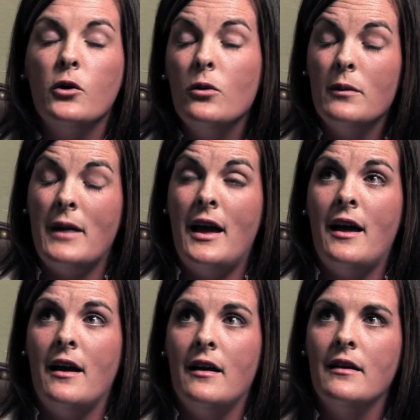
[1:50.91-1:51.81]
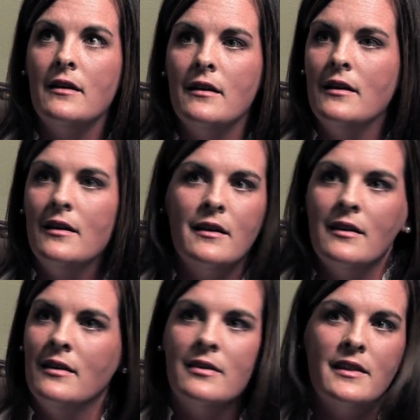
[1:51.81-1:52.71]
who am I
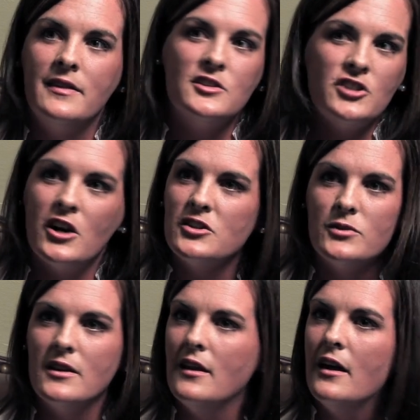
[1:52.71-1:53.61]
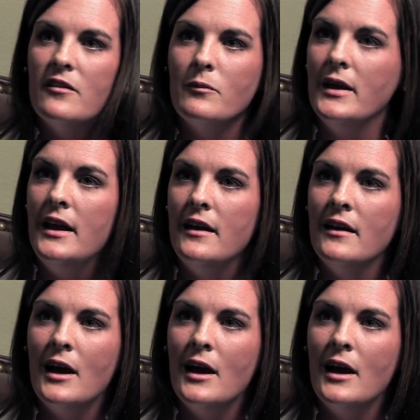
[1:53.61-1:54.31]
that this church would love me?